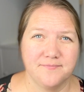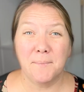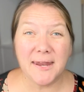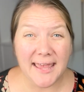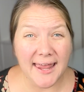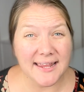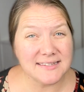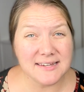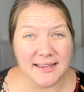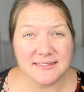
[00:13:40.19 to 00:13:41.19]
But again,
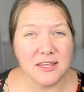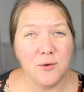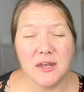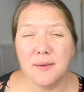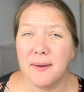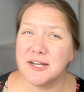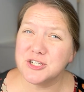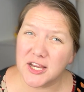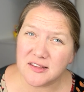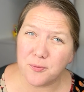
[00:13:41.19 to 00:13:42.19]
it's nice that you can combine
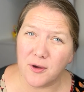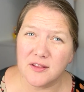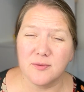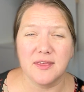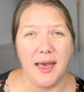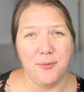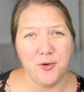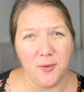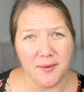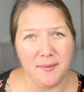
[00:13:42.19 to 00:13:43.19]
Chase points with Capital
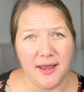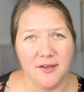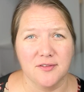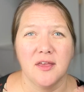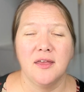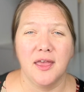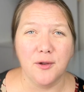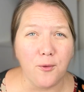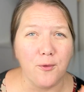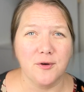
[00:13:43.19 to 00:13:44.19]
One miles in
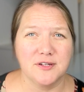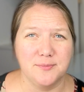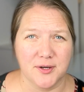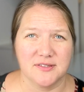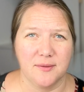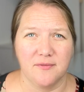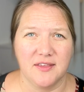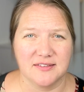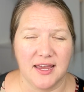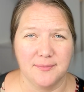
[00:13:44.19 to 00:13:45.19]
order to book some of
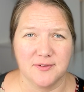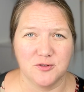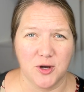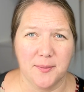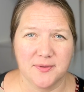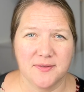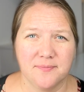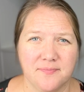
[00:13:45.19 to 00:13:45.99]
these types of trips.